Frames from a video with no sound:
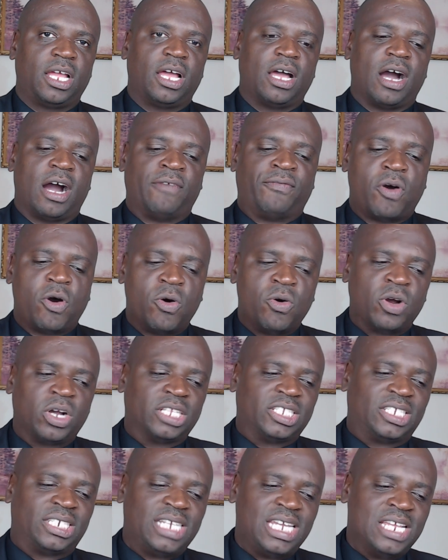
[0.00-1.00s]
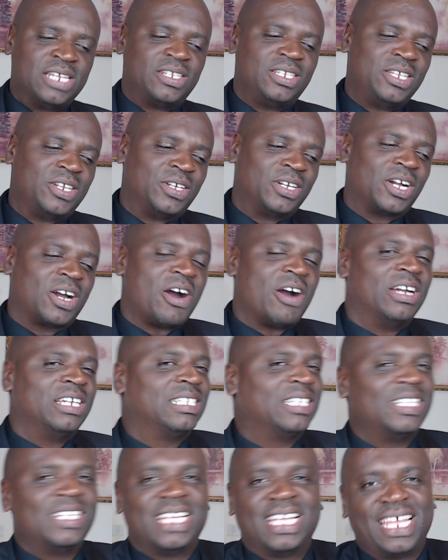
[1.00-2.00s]
of how Jesus, you know,
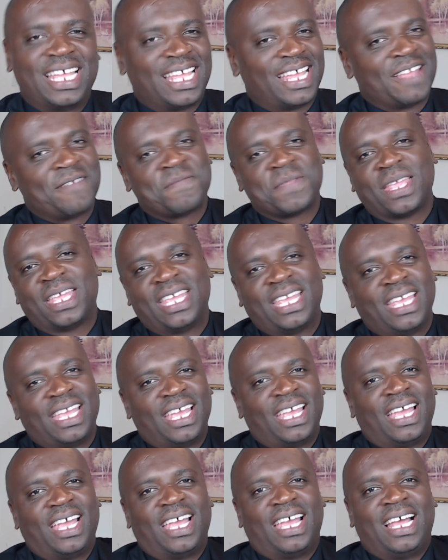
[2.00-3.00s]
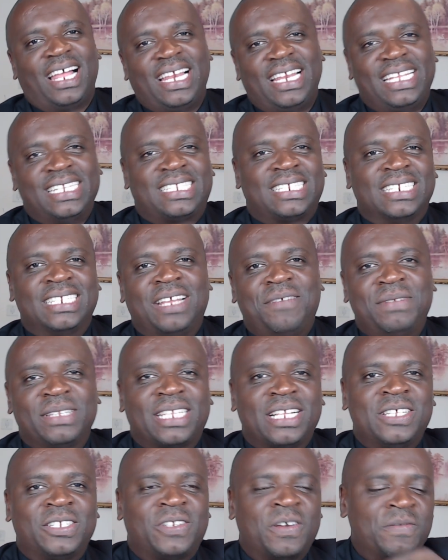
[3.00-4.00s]
guys, listen, let me
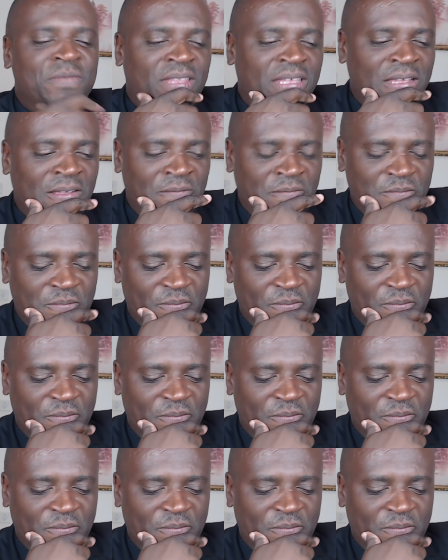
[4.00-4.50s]
tell you something.